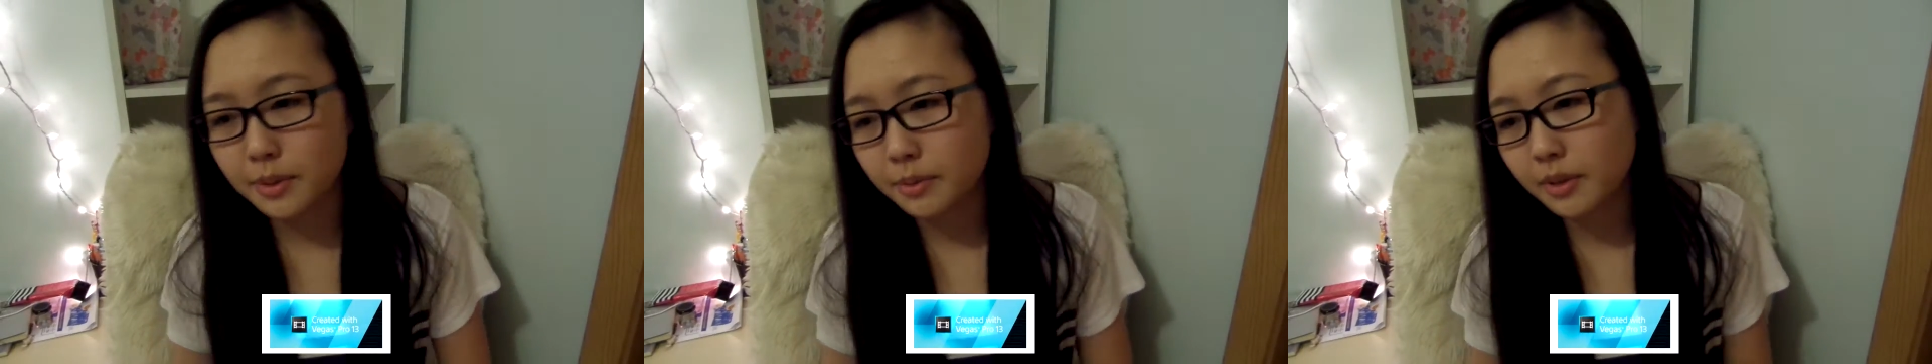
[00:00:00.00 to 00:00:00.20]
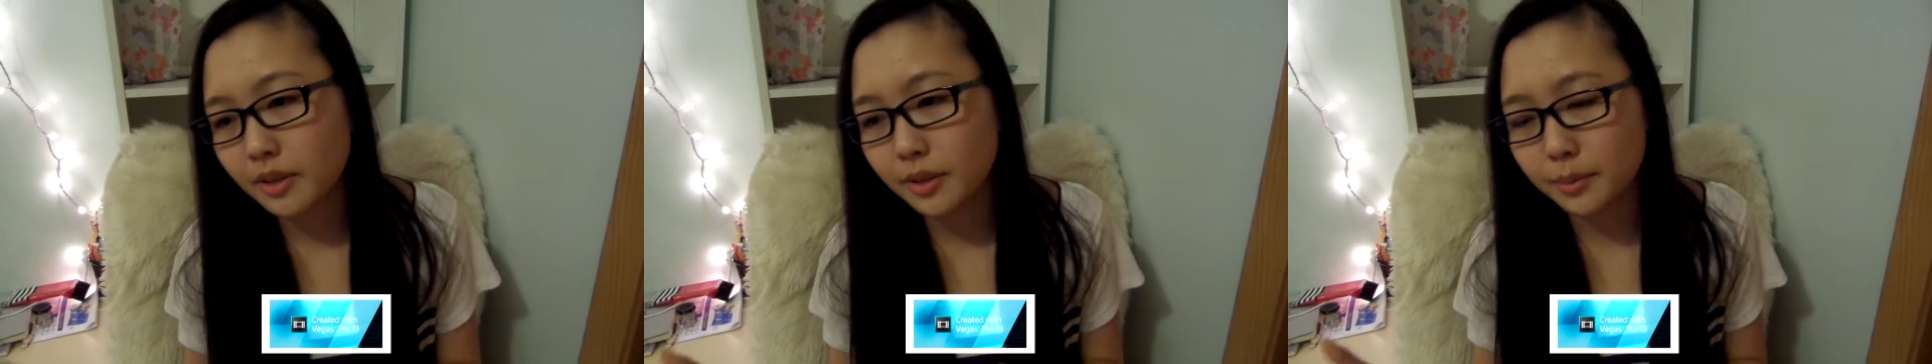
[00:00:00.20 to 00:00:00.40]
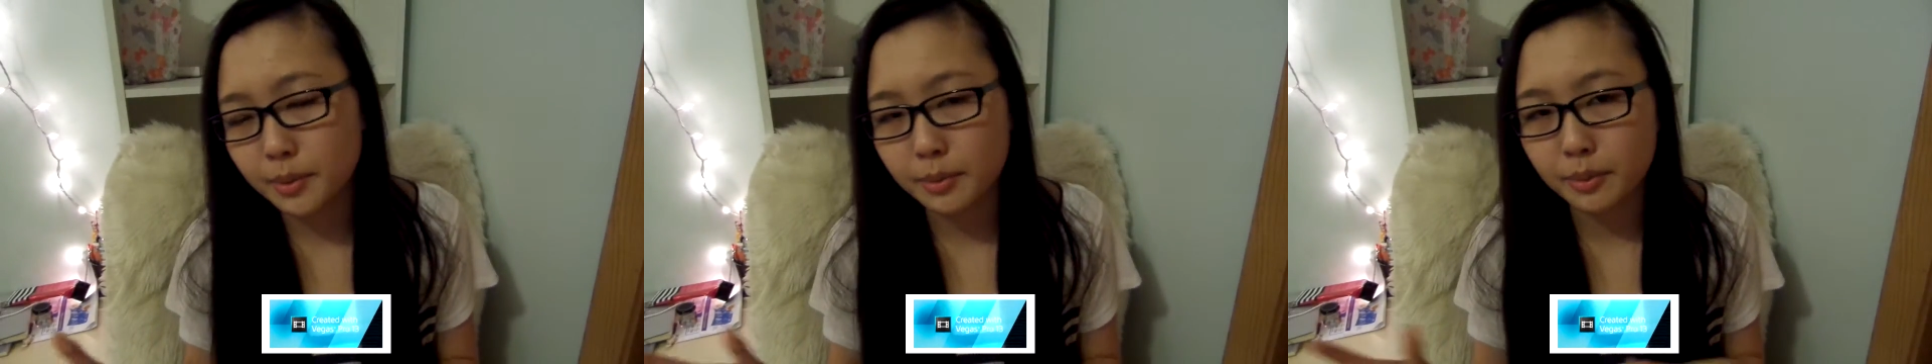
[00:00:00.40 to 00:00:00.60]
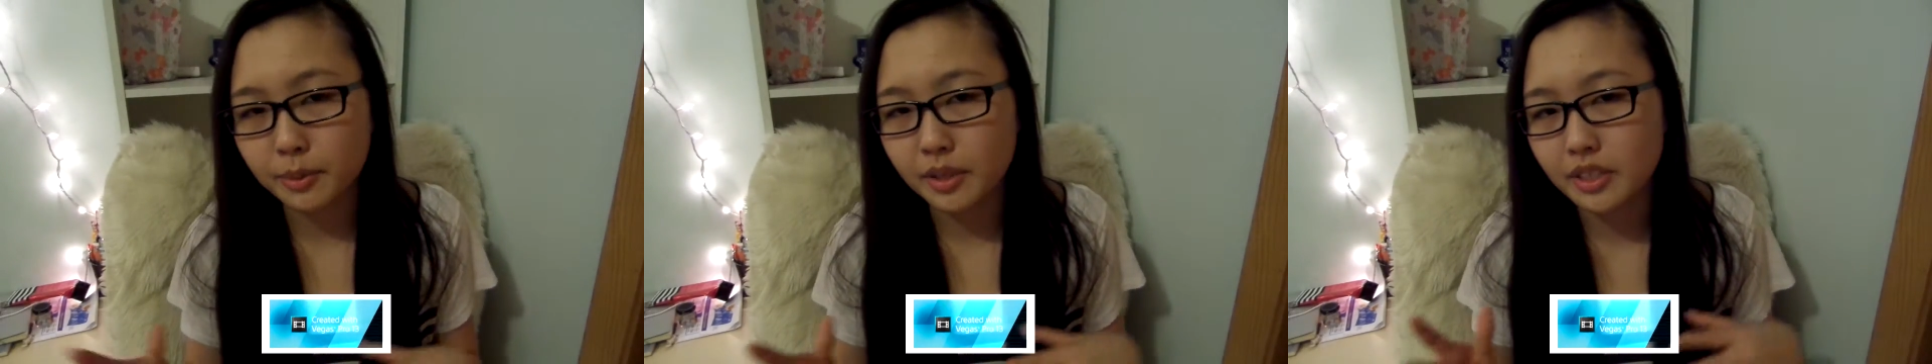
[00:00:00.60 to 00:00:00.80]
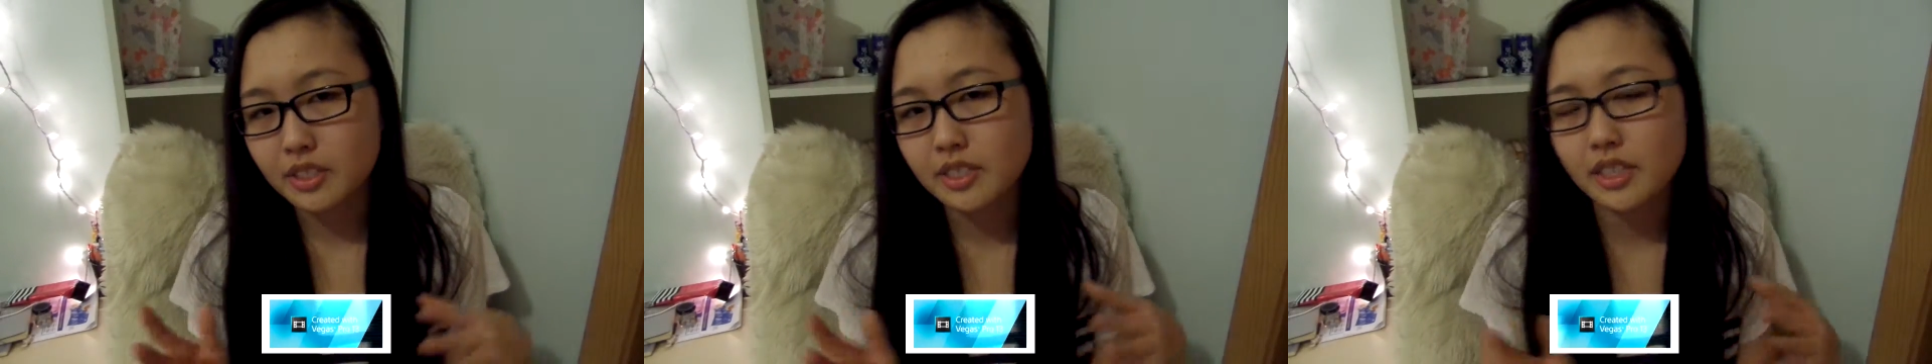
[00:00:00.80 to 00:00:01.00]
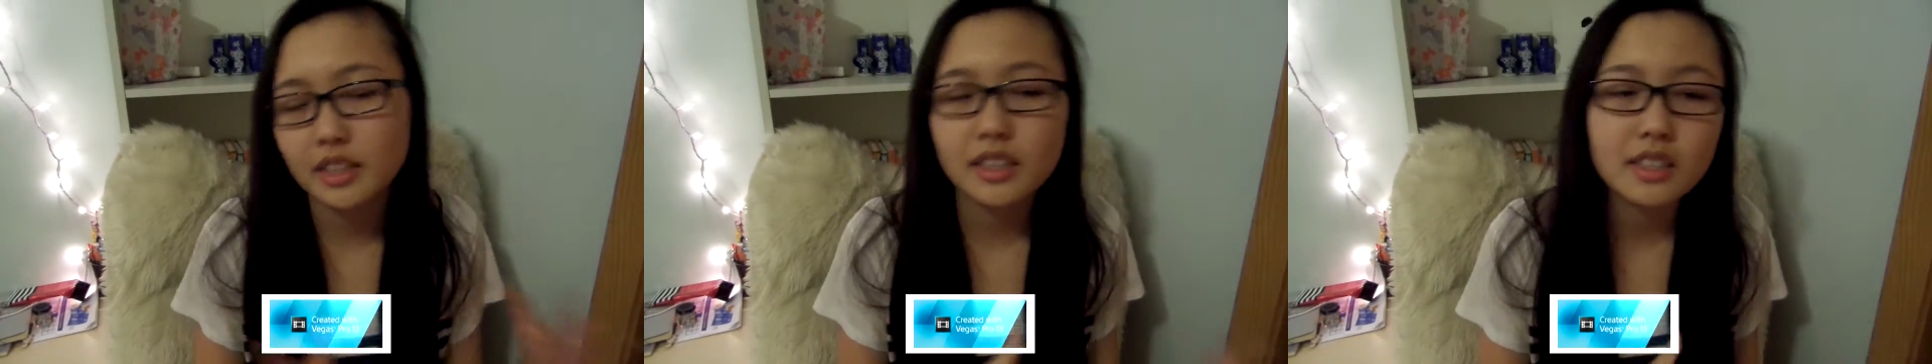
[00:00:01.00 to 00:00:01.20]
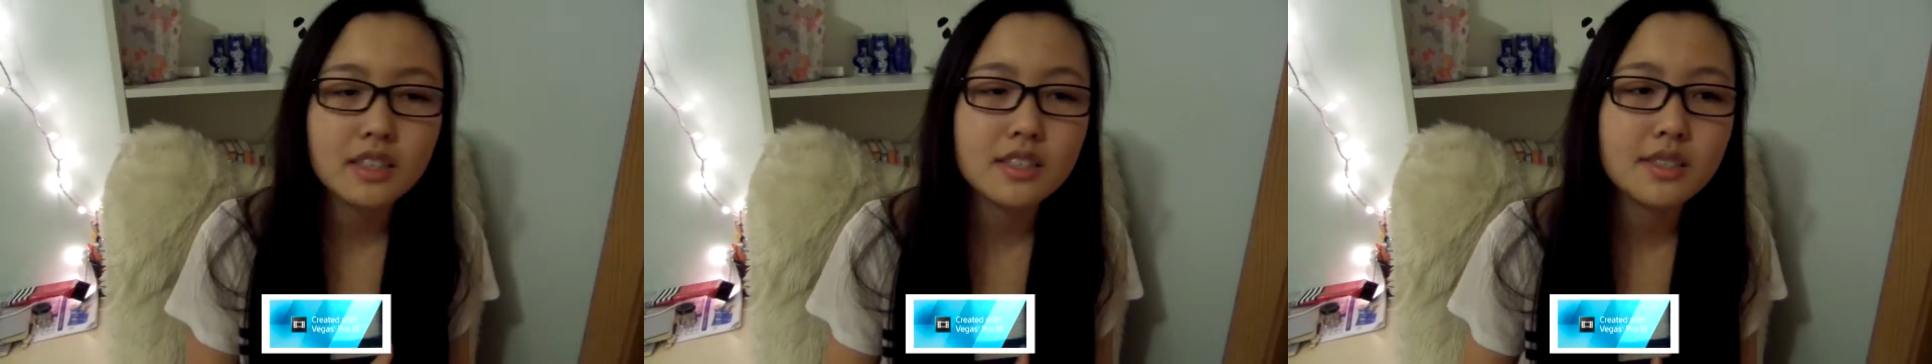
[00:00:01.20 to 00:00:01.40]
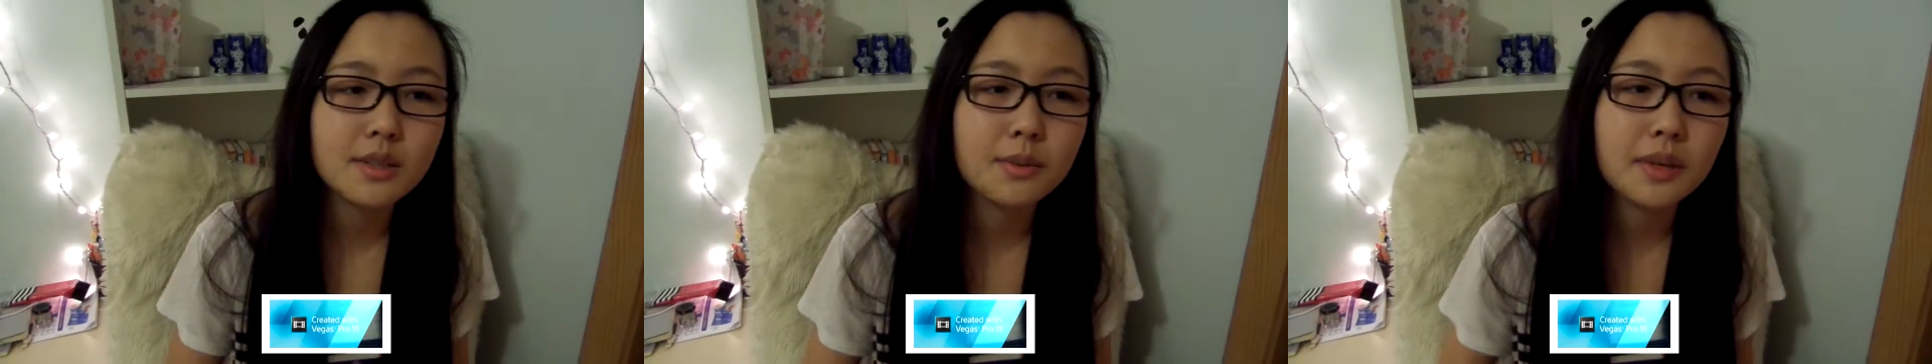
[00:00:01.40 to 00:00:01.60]
other people wanted to see
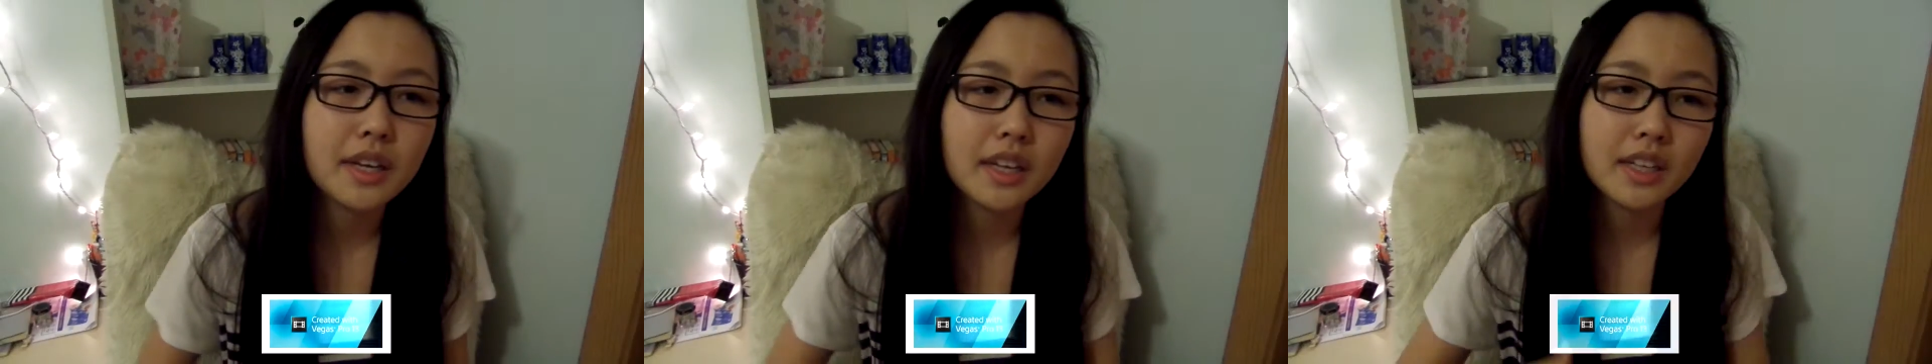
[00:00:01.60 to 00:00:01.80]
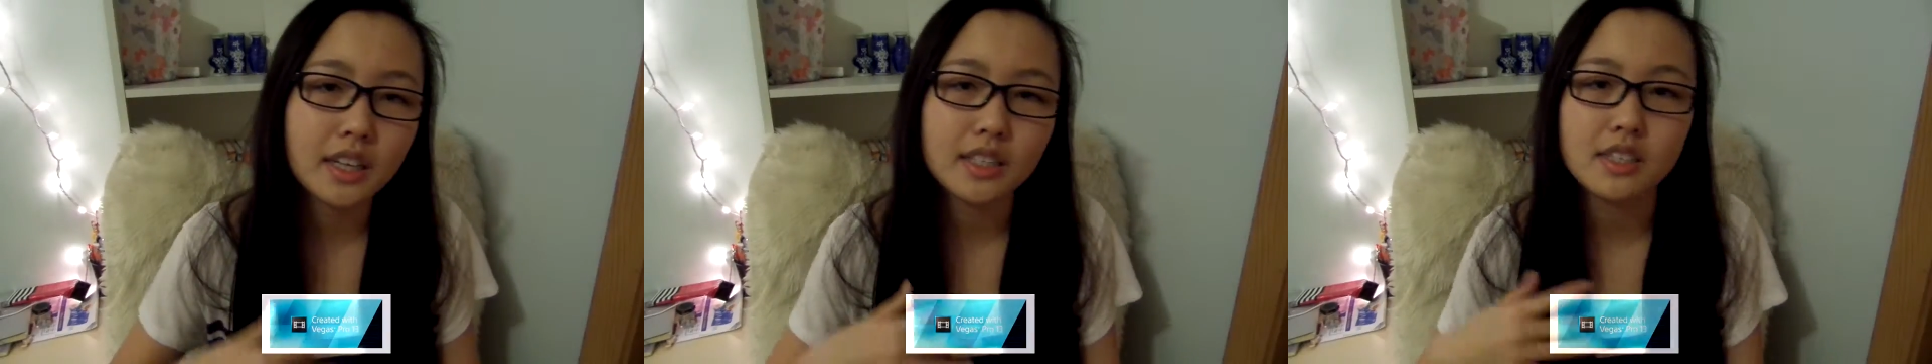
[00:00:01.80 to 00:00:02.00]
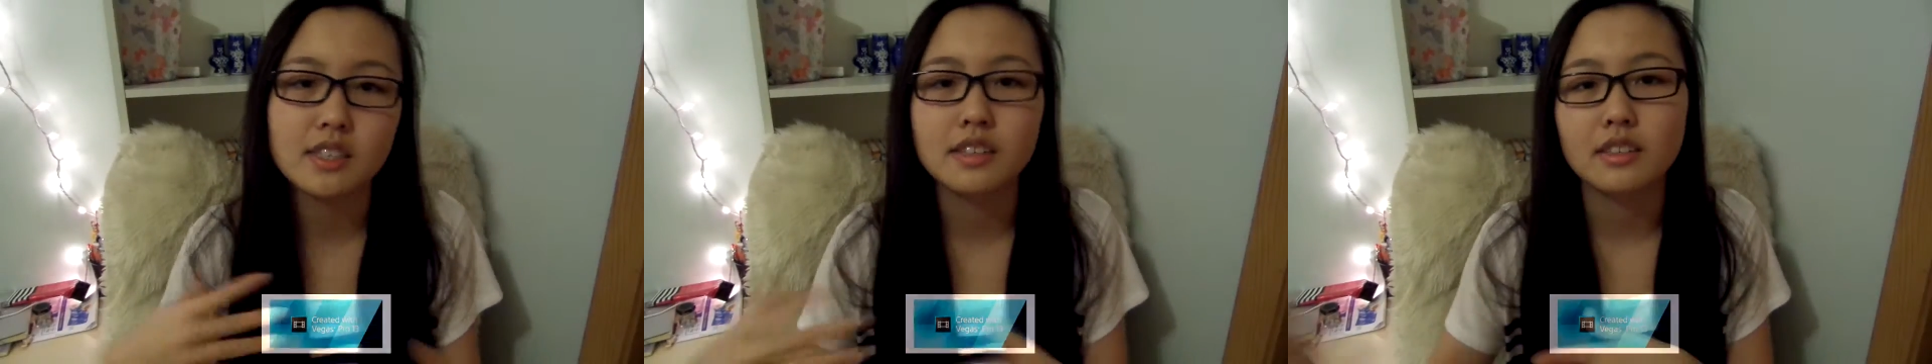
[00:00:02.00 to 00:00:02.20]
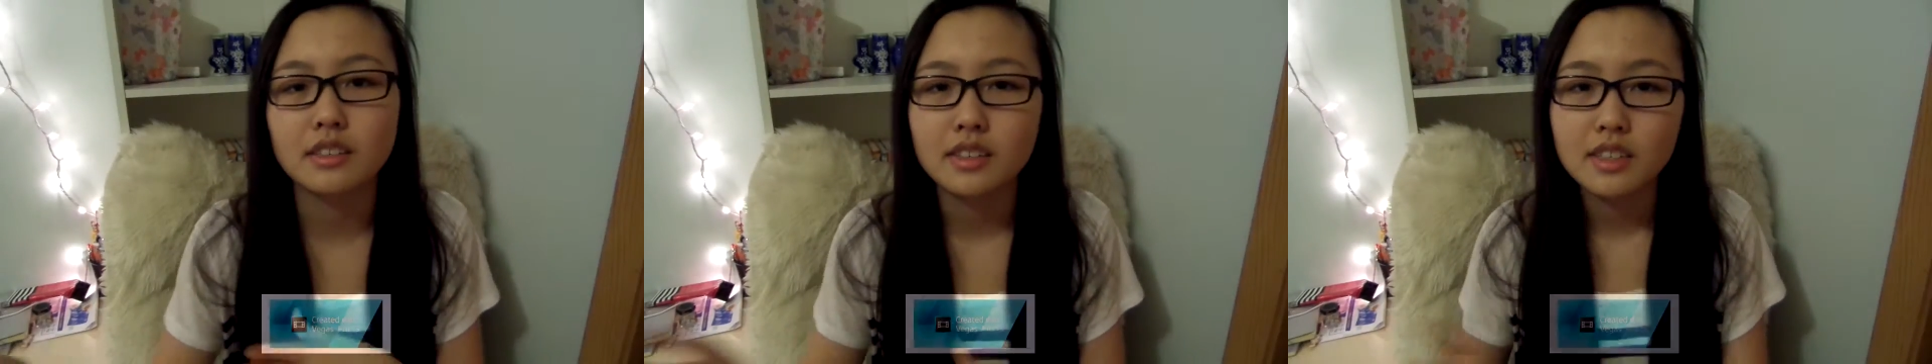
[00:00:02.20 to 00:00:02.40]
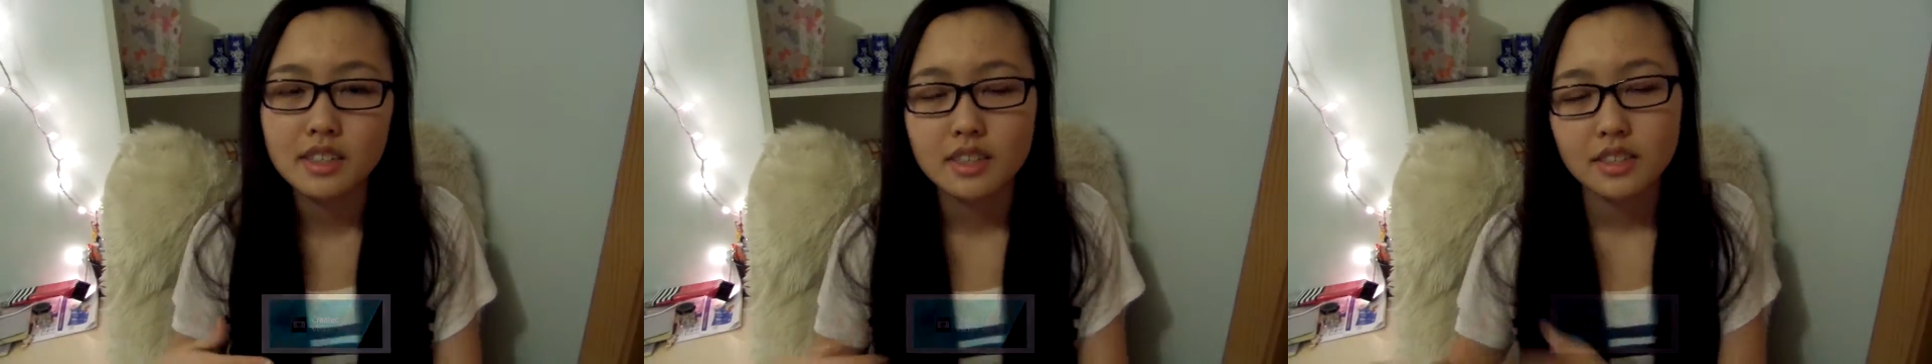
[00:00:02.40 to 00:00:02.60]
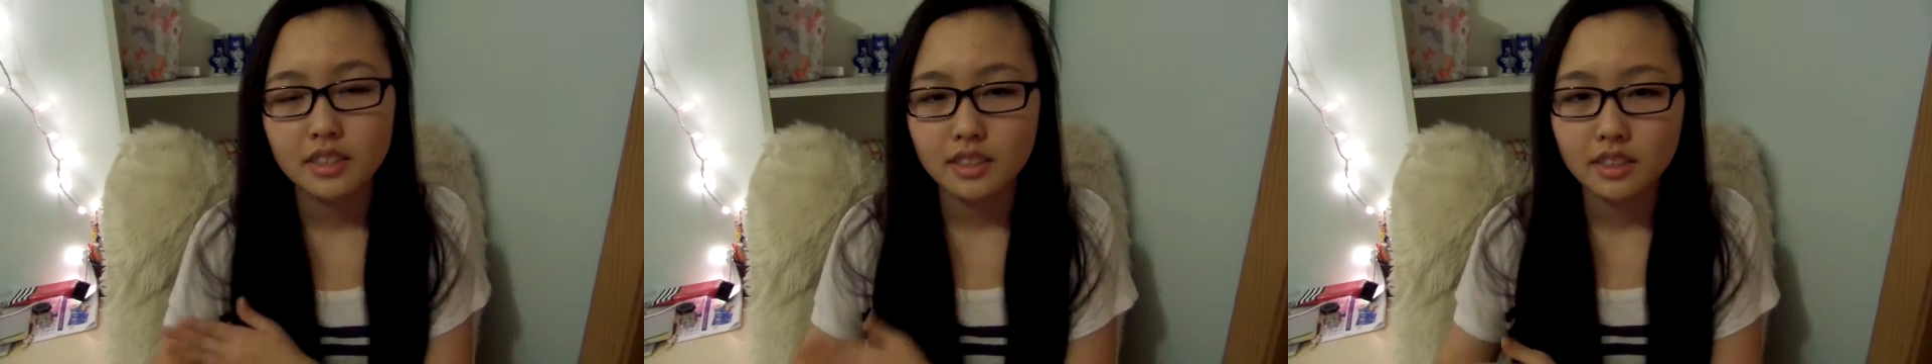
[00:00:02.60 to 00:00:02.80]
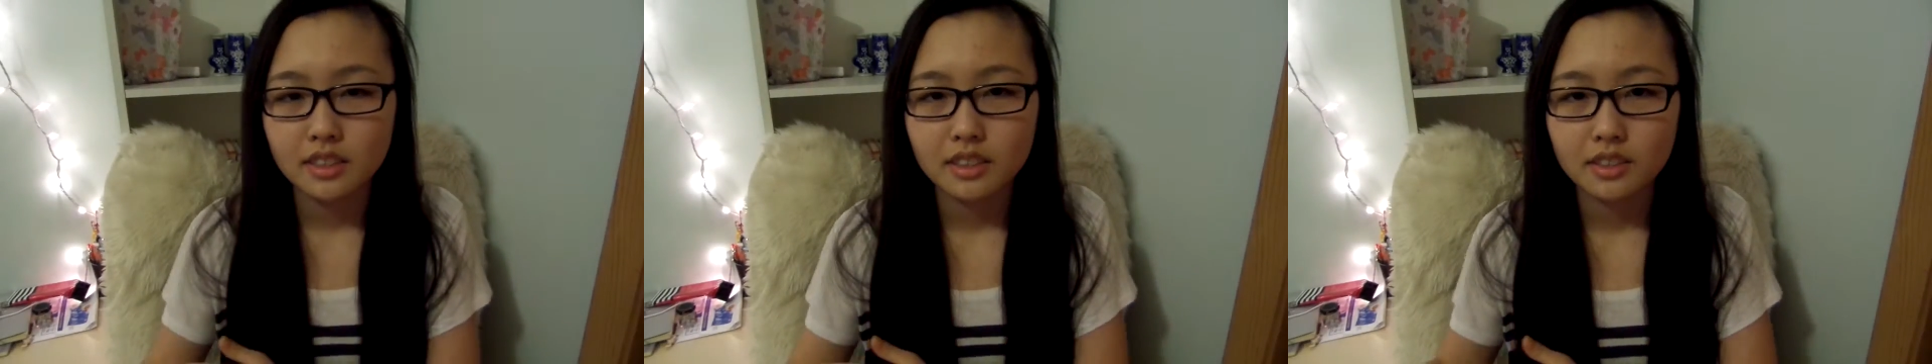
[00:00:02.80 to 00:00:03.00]
this, so we kind of had to